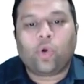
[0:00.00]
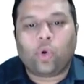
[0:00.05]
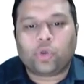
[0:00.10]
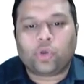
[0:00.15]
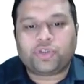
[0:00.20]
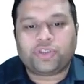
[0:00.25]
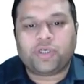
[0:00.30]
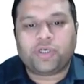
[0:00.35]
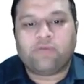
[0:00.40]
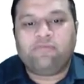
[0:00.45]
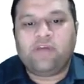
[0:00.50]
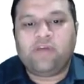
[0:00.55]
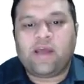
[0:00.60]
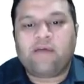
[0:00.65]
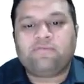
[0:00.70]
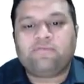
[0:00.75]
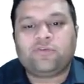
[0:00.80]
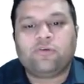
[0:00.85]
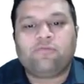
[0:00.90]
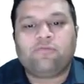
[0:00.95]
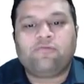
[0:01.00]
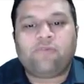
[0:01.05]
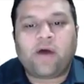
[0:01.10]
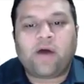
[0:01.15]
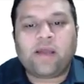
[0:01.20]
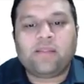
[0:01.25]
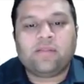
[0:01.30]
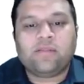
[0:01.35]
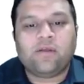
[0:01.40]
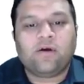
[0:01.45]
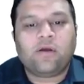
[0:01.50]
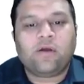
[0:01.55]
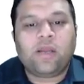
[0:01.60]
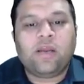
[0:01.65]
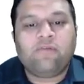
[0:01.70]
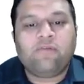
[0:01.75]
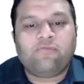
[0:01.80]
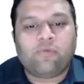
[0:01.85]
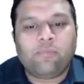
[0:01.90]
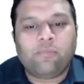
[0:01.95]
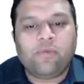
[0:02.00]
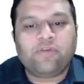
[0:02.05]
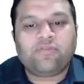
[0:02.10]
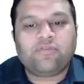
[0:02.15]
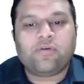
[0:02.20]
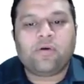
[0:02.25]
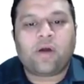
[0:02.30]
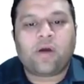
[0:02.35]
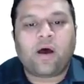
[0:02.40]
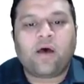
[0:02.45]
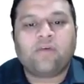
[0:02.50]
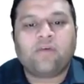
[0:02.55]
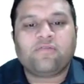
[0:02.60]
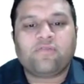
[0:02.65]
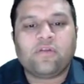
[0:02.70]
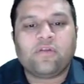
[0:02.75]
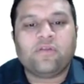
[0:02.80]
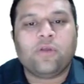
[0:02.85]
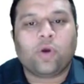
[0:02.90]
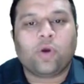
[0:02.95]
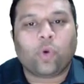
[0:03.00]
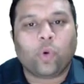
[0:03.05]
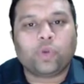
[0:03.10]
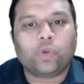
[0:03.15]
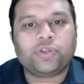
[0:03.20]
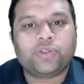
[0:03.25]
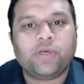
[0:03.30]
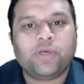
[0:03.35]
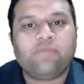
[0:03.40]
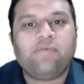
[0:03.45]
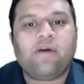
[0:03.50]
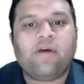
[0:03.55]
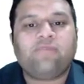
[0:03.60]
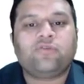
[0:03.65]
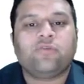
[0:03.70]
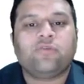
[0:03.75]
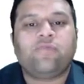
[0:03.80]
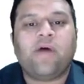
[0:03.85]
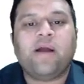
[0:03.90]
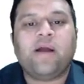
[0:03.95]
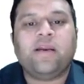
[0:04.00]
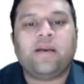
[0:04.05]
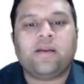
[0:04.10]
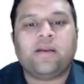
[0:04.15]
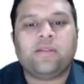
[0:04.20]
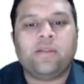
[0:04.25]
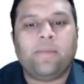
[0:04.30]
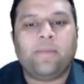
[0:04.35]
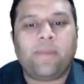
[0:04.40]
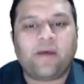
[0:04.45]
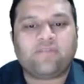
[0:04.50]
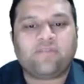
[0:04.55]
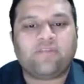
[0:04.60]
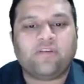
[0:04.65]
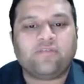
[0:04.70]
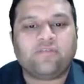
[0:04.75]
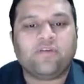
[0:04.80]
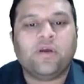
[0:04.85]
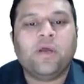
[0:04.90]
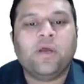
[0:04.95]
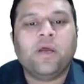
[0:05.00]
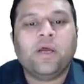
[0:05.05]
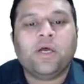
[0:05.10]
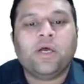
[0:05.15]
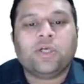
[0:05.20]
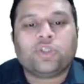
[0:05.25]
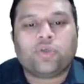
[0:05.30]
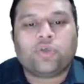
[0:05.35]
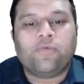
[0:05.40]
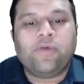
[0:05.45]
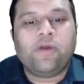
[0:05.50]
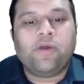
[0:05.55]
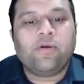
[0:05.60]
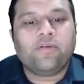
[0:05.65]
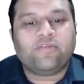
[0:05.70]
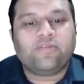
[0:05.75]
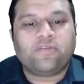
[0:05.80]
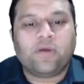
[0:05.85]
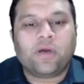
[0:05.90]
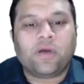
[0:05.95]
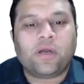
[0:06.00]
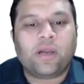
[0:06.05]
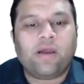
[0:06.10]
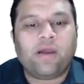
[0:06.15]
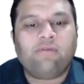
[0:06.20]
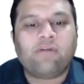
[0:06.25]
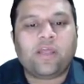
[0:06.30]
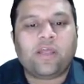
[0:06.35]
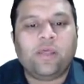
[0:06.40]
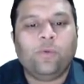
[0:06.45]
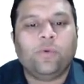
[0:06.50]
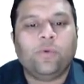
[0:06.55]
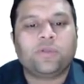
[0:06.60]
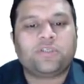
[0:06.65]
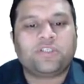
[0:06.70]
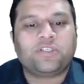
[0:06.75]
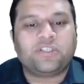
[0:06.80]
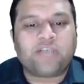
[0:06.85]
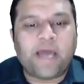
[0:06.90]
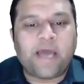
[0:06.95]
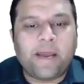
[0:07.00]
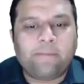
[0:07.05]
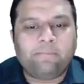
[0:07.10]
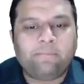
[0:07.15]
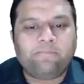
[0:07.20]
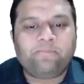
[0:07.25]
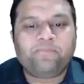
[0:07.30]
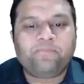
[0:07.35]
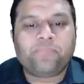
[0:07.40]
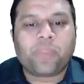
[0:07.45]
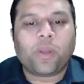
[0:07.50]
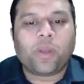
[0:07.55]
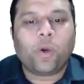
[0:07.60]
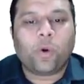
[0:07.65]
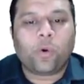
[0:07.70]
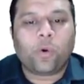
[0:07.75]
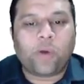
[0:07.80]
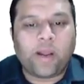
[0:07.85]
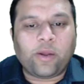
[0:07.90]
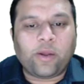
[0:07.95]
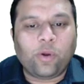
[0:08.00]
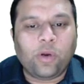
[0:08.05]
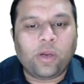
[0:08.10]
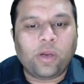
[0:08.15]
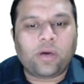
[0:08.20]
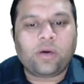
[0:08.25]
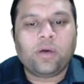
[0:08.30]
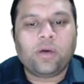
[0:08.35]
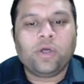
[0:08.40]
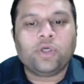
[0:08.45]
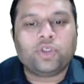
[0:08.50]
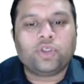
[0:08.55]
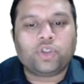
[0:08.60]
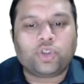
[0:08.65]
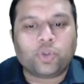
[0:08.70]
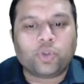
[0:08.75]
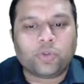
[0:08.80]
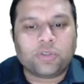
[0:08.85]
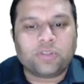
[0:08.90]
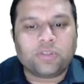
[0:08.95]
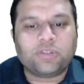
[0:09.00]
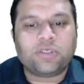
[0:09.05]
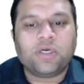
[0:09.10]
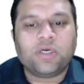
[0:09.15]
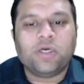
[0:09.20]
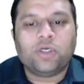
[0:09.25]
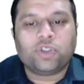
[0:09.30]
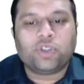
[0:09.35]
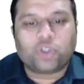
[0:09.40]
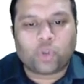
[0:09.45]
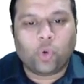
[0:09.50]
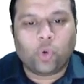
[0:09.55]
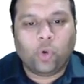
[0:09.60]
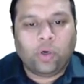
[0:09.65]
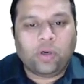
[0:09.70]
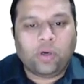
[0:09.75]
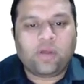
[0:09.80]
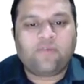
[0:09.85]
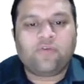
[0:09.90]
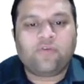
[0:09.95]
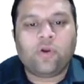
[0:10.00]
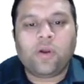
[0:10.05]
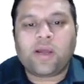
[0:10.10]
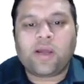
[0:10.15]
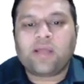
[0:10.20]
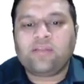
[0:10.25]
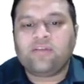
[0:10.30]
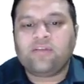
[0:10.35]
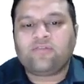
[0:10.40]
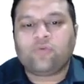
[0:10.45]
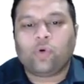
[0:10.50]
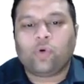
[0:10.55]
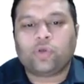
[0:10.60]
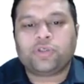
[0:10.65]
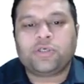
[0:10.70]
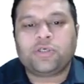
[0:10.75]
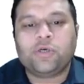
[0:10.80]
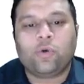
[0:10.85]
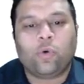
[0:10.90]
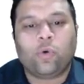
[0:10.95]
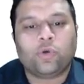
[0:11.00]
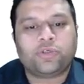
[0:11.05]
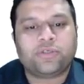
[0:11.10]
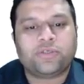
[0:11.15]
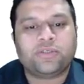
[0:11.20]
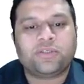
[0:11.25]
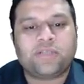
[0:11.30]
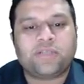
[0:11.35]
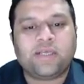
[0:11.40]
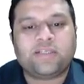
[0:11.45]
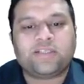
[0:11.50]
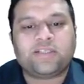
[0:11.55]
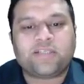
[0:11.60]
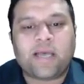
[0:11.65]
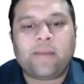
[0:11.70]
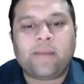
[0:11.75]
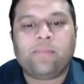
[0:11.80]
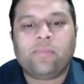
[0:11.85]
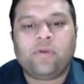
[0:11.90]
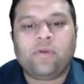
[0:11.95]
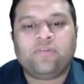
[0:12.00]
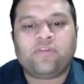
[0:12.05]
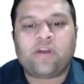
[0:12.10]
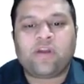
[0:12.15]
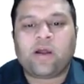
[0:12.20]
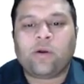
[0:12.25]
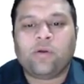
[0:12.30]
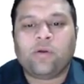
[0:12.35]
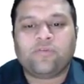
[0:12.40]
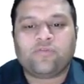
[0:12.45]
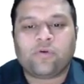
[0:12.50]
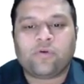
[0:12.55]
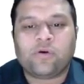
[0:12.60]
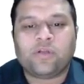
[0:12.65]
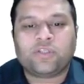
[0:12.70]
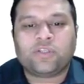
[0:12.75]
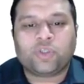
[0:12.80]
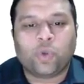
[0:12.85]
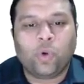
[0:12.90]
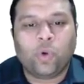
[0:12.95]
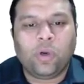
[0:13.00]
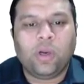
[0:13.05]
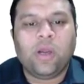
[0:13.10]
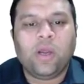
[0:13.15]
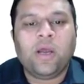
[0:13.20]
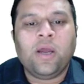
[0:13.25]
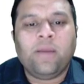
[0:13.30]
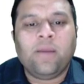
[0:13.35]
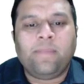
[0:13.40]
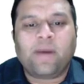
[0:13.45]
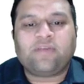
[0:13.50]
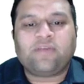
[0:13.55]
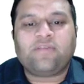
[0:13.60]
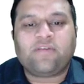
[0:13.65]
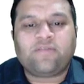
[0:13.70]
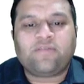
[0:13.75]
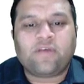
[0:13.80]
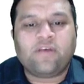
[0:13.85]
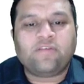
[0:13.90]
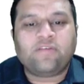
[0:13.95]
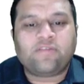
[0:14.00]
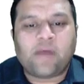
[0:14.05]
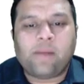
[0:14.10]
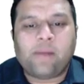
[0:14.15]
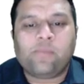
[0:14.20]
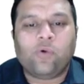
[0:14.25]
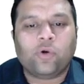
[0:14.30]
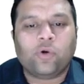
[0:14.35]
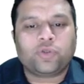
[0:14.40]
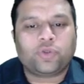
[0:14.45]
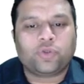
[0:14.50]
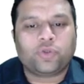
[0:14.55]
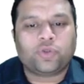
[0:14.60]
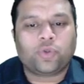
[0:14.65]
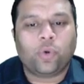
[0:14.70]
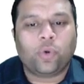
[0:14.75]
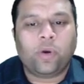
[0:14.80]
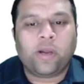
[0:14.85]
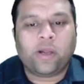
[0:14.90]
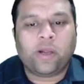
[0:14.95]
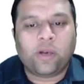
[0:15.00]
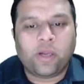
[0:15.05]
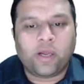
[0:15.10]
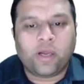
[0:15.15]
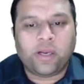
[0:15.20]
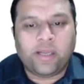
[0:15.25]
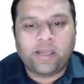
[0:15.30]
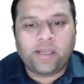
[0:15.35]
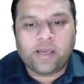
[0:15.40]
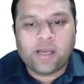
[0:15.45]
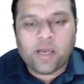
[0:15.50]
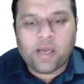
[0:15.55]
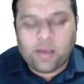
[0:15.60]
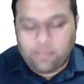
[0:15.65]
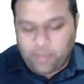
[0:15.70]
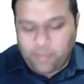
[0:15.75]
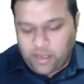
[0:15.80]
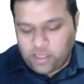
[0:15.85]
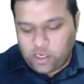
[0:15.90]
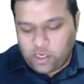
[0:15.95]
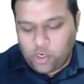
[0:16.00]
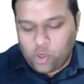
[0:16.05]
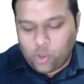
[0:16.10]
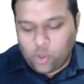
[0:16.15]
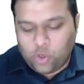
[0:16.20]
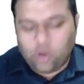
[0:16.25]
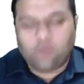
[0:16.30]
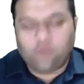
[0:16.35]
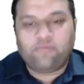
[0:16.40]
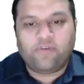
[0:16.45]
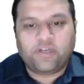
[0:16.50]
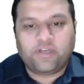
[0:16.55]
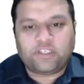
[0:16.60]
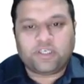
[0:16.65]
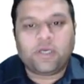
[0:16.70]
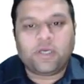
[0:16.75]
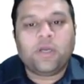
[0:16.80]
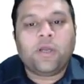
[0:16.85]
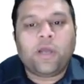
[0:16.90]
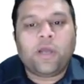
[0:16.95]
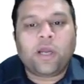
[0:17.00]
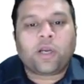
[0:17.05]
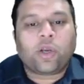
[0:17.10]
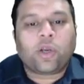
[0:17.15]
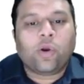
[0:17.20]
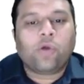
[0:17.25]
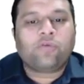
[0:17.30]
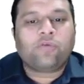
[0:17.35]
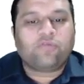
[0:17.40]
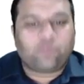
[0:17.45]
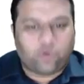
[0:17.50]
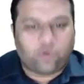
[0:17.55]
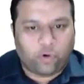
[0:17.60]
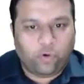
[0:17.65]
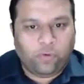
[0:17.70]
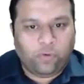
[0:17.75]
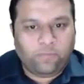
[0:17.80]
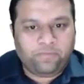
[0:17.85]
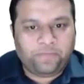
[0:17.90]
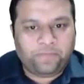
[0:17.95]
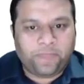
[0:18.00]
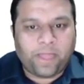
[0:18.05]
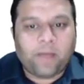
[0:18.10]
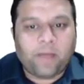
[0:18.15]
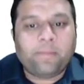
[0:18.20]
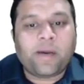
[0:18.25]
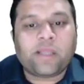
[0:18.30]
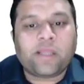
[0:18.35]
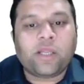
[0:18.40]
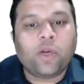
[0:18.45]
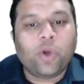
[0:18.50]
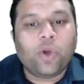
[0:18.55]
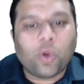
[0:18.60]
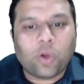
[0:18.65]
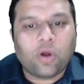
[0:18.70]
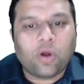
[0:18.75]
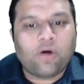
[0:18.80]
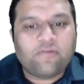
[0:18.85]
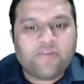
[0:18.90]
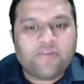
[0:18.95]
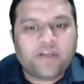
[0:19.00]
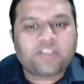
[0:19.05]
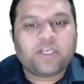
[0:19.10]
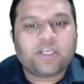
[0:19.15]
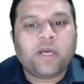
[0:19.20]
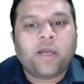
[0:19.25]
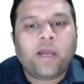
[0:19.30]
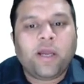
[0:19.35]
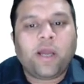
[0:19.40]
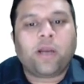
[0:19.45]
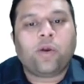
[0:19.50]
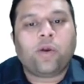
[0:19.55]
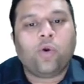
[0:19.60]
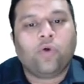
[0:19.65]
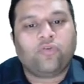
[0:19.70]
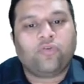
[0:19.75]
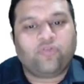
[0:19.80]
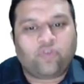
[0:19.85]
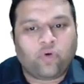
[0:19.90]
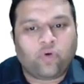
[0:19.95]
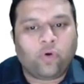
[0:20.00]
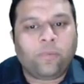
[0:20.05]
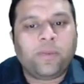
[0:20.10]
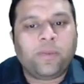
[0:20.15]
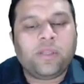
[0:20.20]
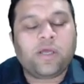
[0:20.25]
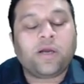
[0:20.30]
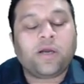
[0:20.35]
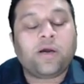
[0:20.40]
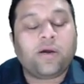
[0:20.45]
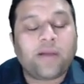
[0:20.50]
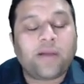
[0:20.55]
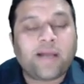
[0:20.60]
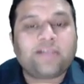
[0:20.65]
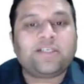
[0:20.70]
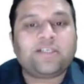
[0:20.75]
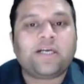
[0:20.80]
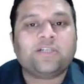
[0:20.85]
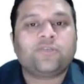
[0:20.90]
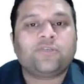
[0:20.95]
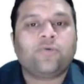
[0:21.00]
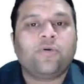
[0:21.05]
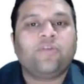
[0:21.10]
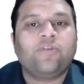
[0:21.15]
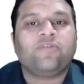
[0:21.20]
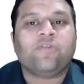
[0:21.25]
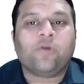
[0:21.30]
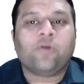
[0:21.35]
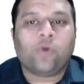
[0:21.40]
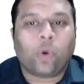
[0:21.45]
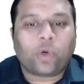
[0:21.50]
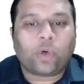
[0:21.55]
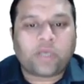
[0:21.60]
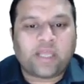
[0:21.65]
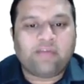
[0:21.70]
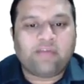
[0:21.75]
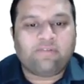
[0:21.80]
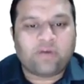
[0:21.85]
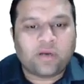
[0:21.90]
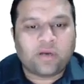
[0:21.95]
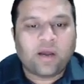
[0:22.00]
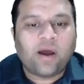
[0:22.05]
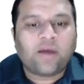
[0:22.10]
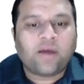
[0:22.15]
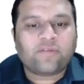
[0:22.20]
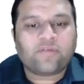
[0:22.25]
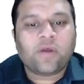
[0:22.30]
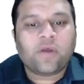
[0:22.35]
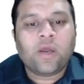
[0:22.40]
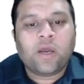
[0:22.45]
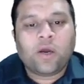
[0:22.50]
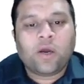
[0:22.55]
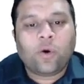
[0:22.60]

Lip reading: Question, we have to find the information asked in the question, we have to find it in the passage. So we're going to circle our keyword Sam, regular, student, school. If you look at this question says Sam is a regular student at school, passage says Sam goes to school regularly. By the look of it, it looks true. By the look of it, it looks true, but the correct answer is not given, guys.